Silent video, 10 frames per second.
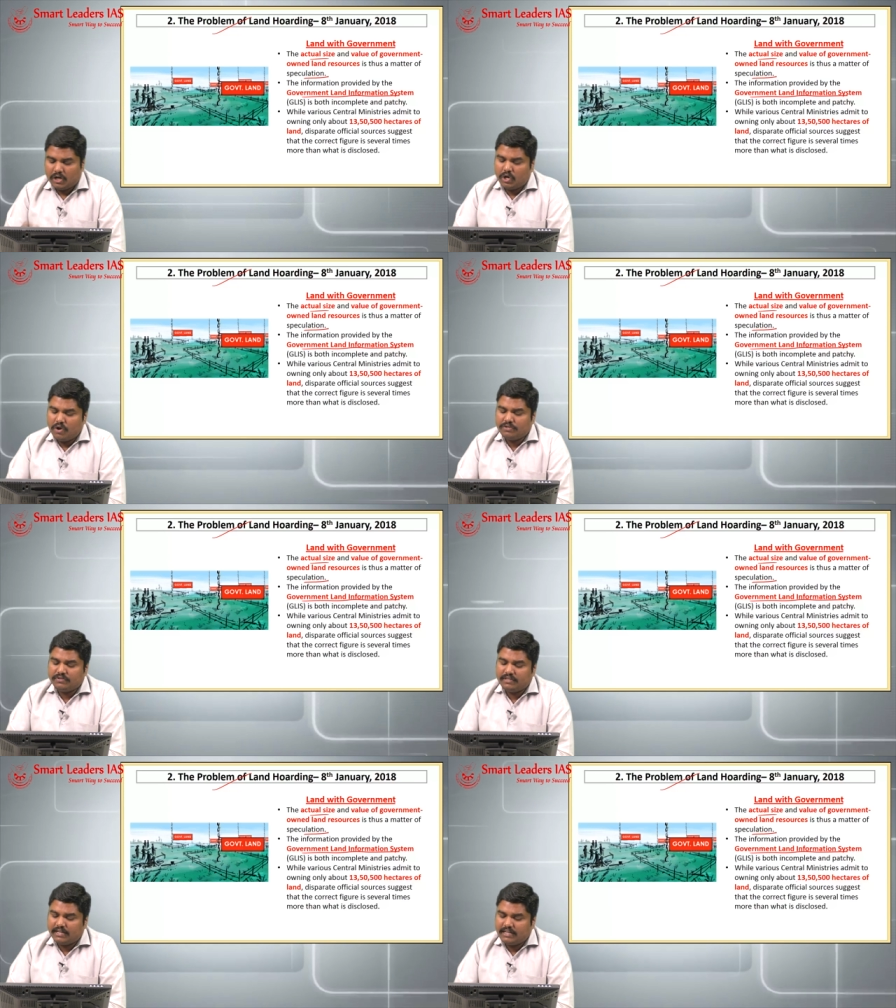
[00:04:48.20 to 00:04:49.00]
close to
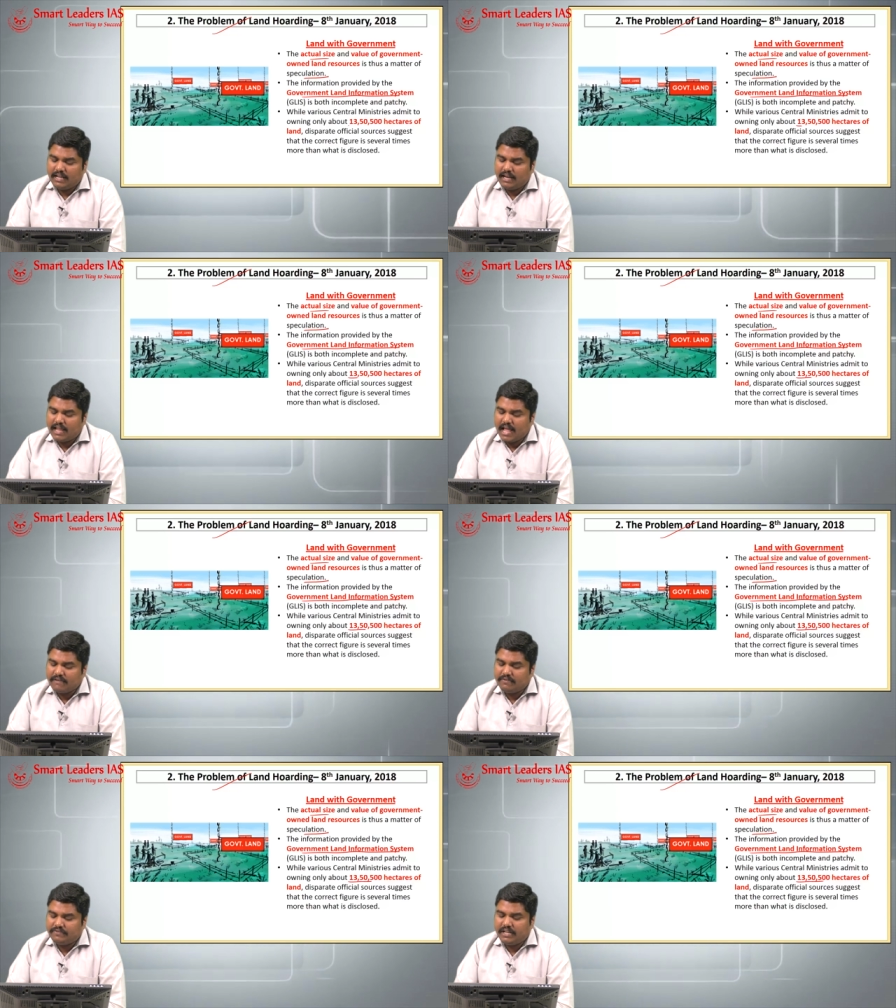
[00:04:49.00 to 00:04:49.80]
13
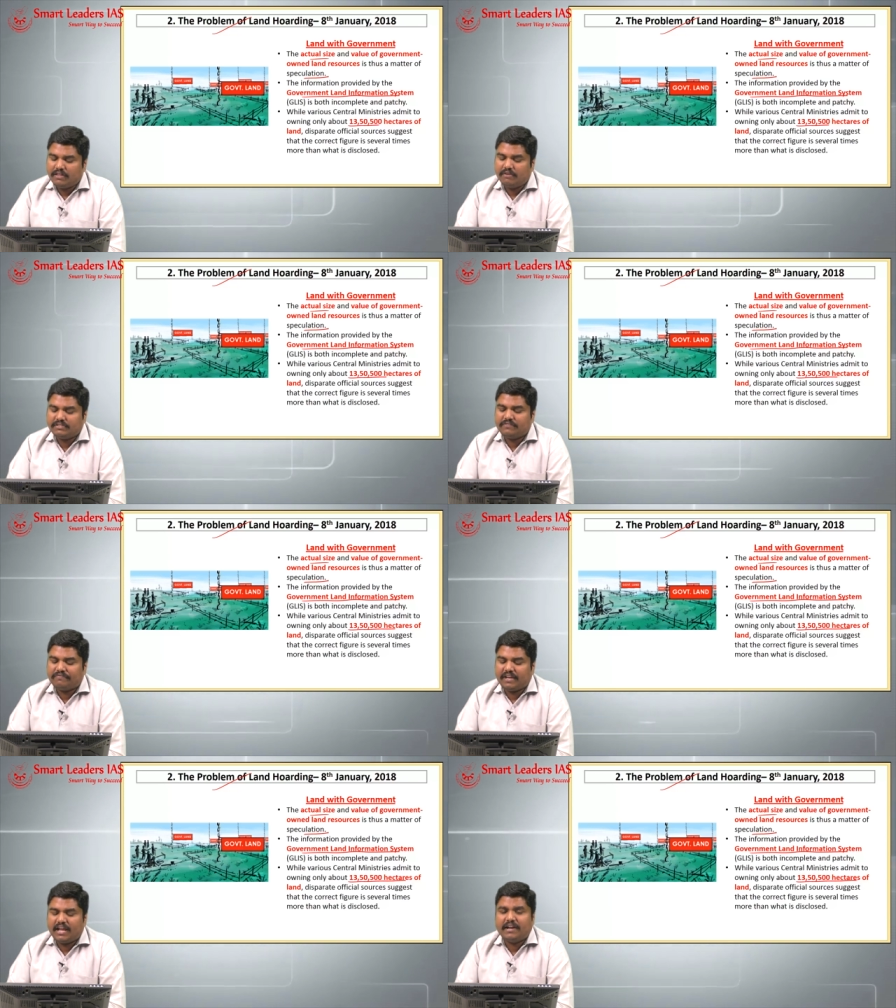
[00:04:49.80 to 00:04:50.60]
lakh
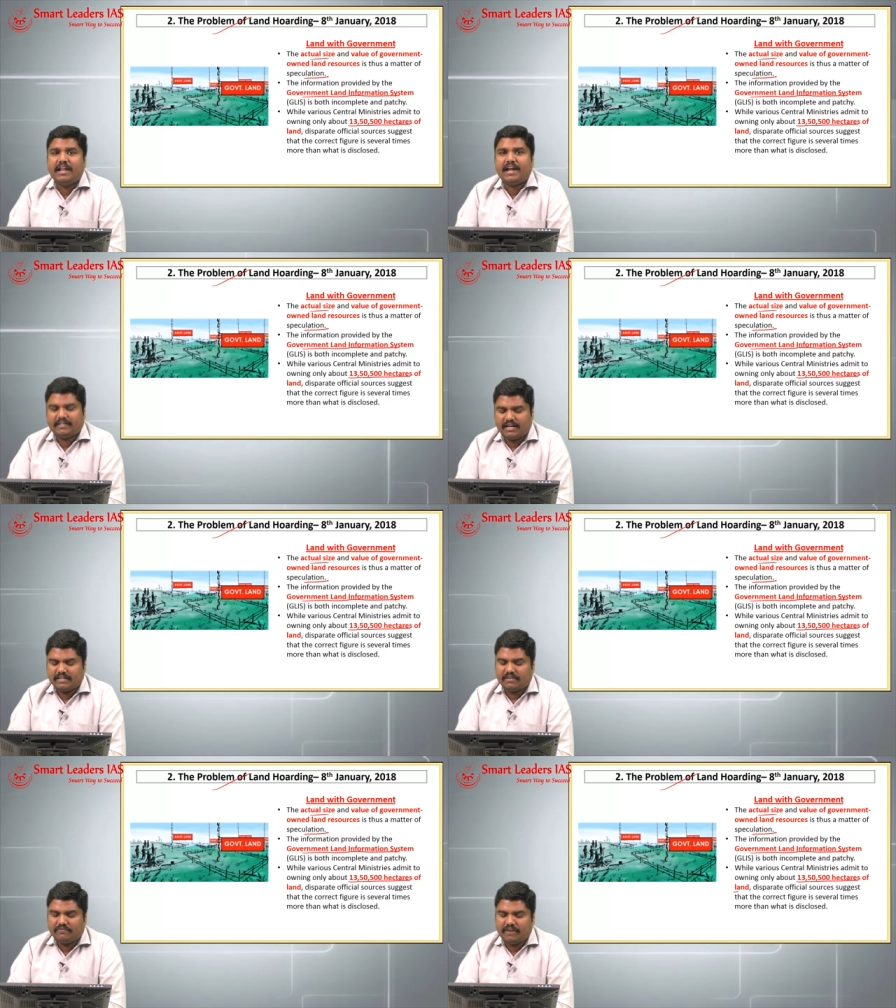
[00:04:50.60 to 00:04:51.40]
50,500
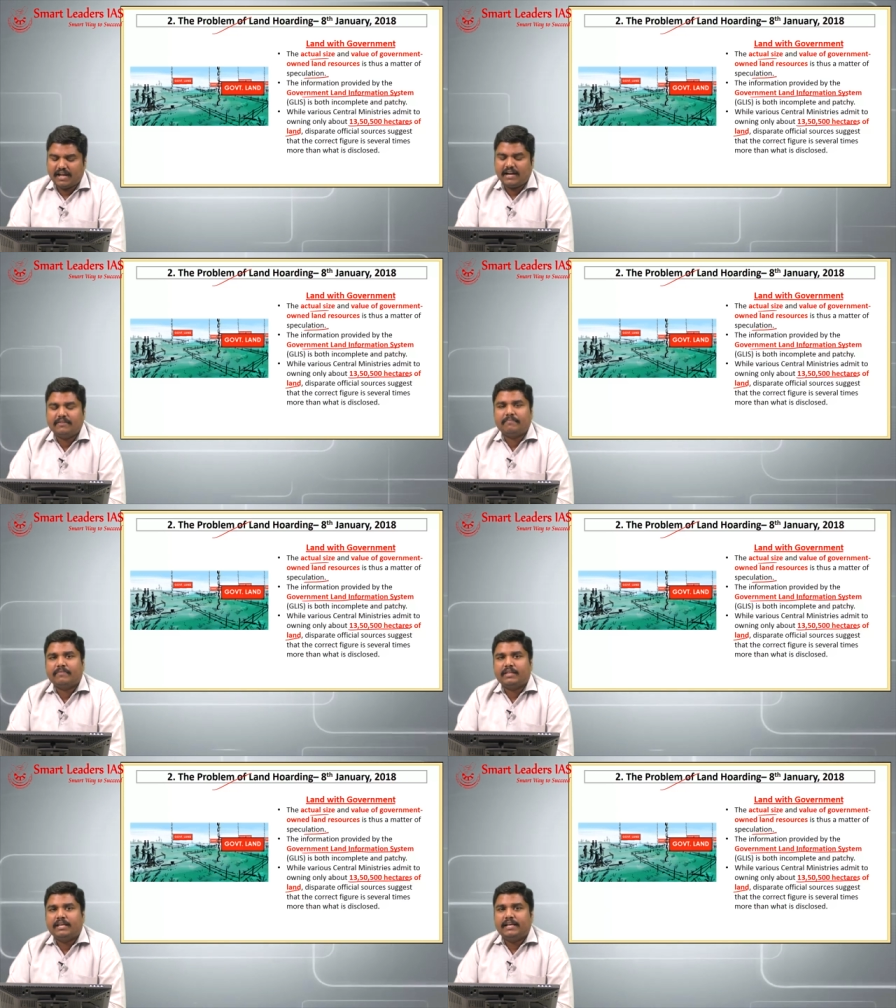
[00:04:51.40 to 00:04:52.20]
hectares of land
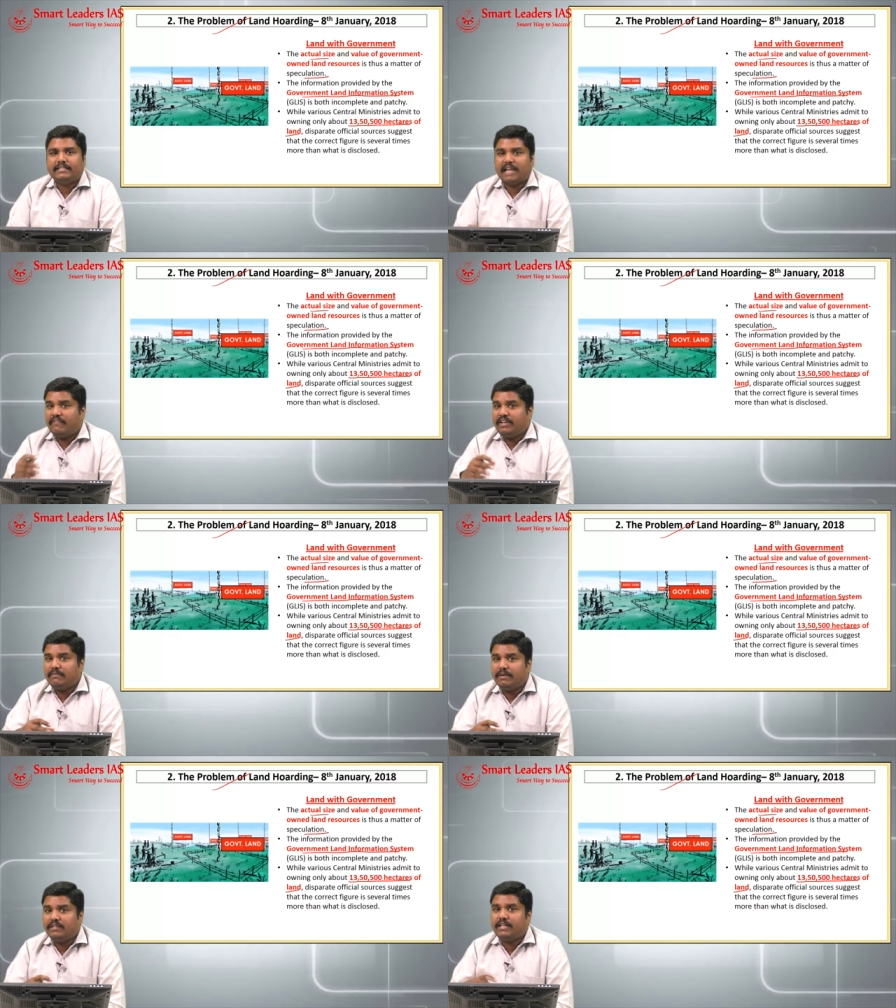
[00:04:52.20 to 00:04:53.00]
is
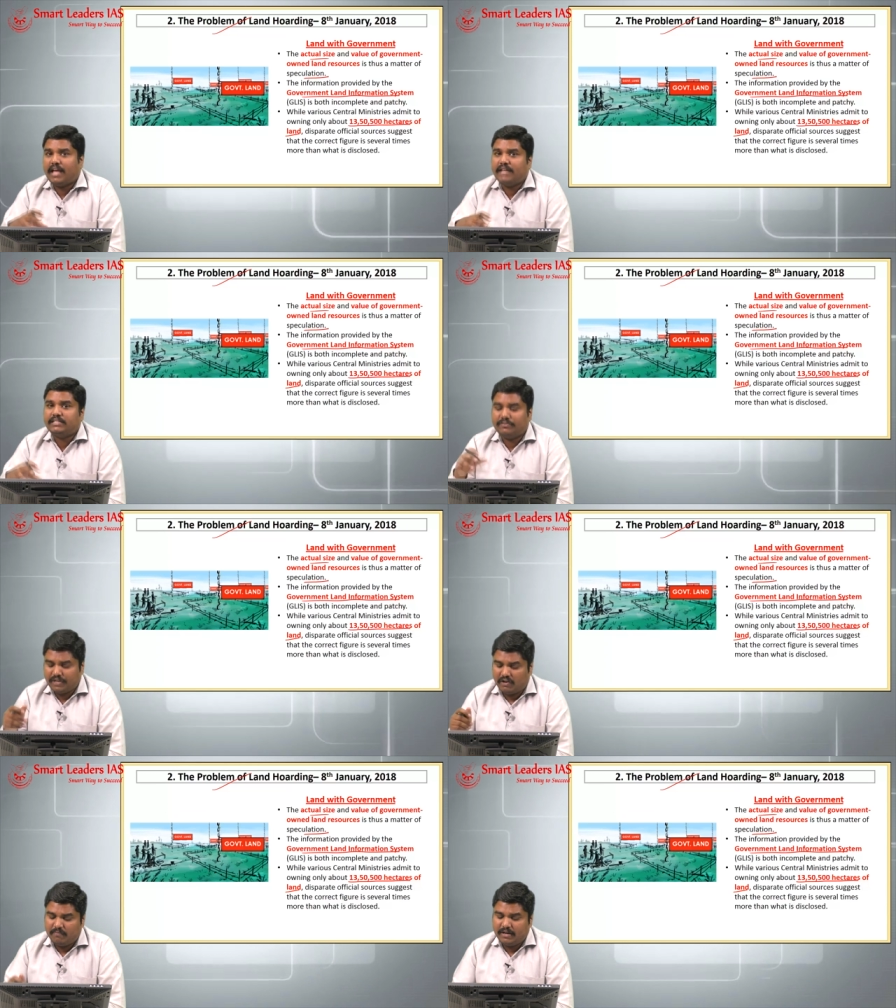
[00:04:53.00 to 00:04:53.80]
available in the hands of
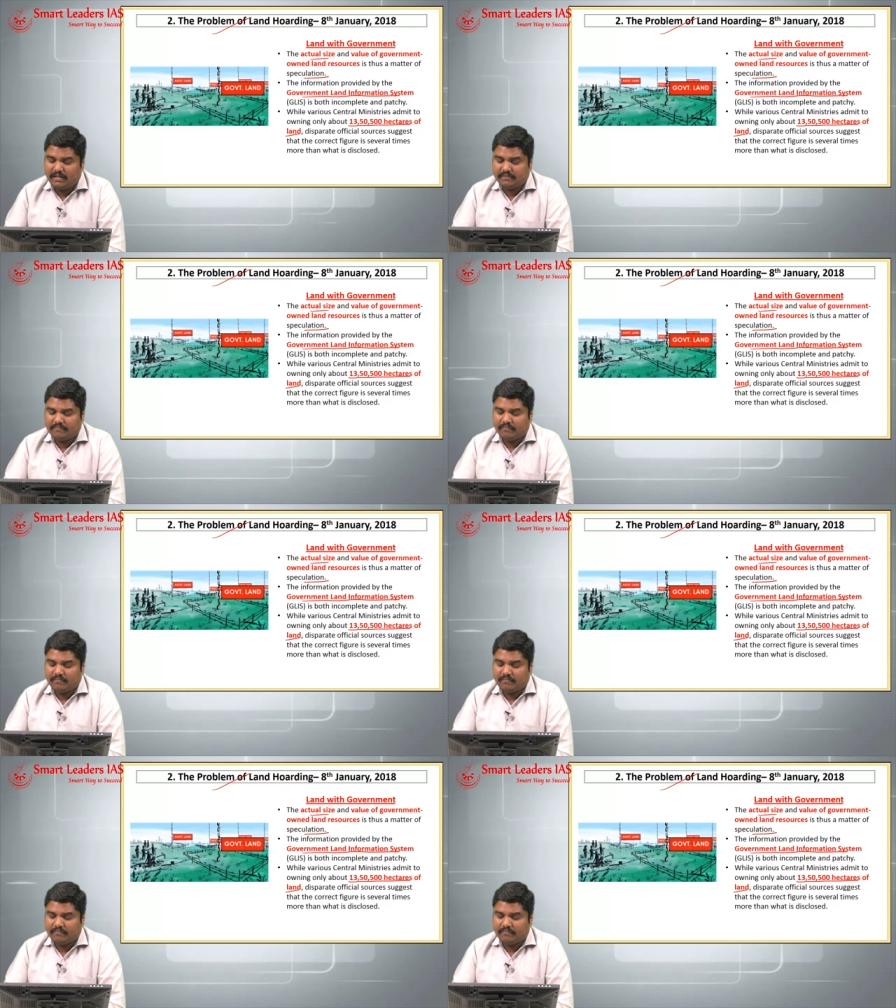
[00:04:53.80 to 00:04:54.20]
government